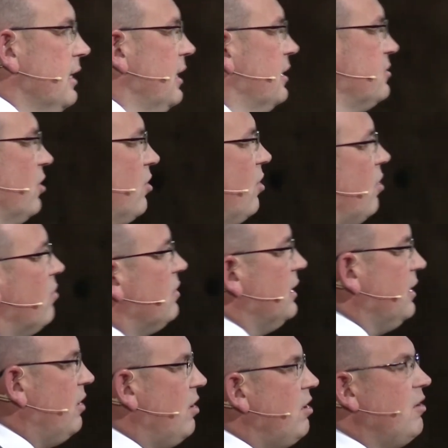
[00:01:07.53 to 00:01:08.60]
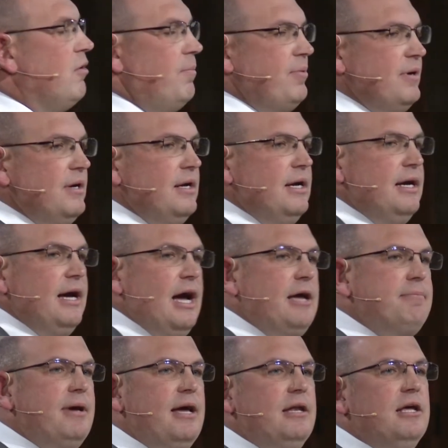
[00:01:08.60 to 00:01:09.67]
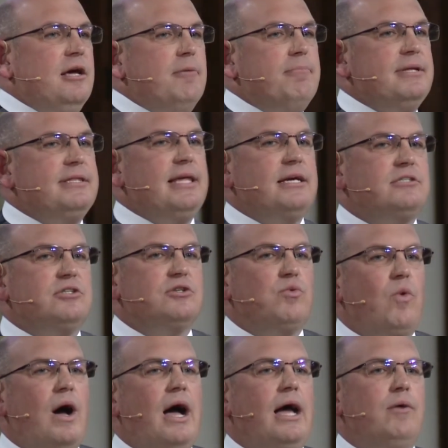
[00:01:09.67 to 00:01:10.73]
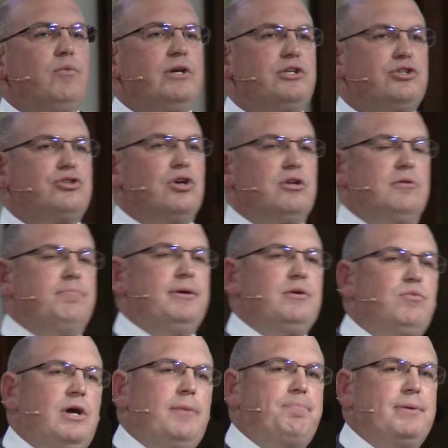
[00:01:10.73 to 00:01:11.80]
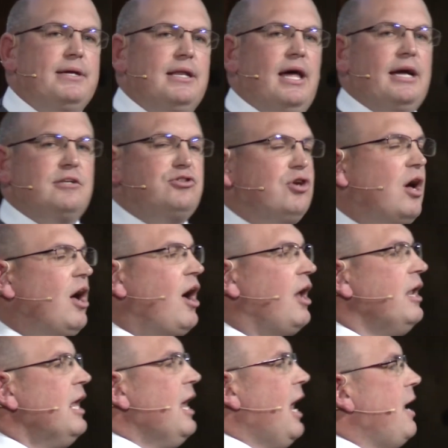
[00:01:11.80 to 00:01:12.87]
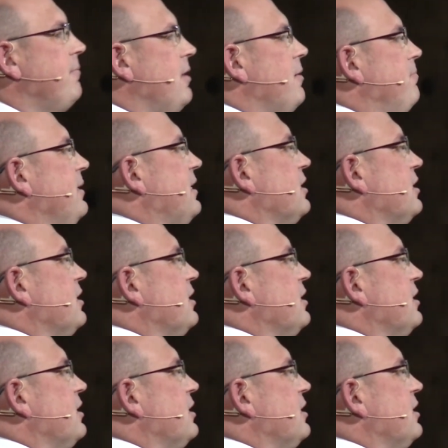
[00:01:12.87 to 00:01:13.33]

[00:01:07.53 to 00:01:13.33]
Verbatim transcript: It is our only hope. Amen. But this is why we shouldn't be weeping like John. Amen.